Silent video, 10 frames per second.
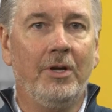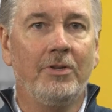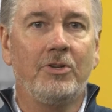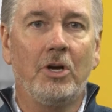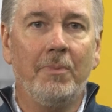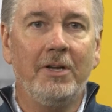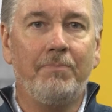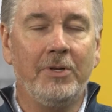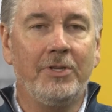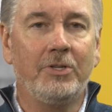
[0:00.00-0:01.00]
determine if
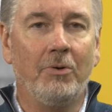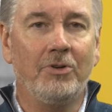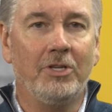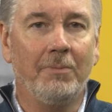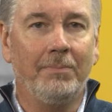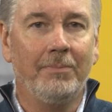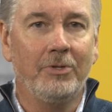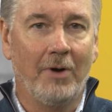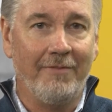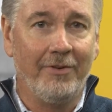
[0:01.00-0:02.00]
business ownership
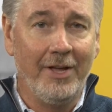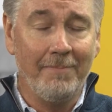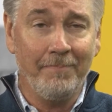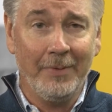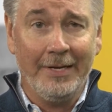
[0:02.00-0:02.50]
is right for them.